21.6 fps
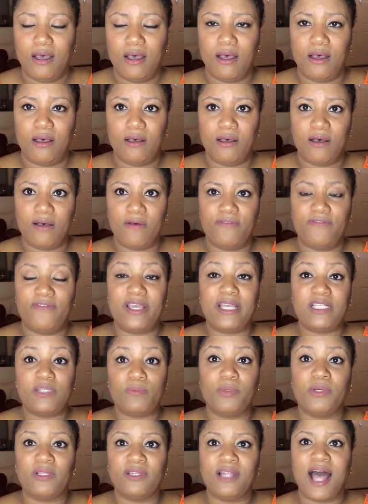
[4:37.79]
of
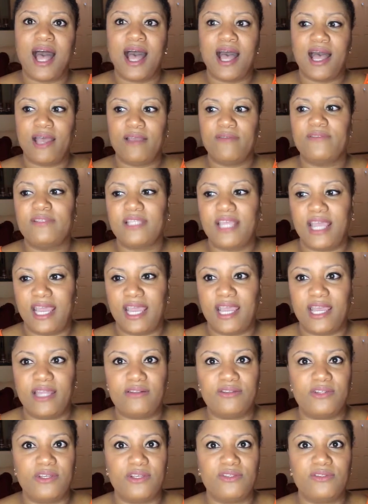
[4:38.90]
Facebook Lives
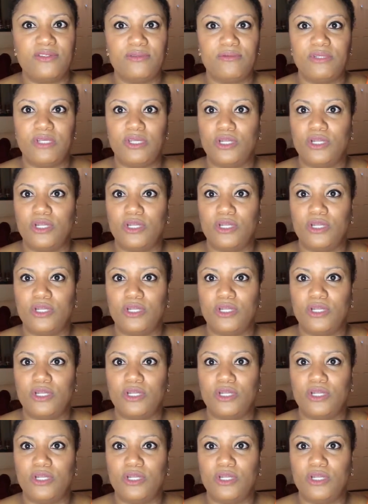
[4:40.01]
and just,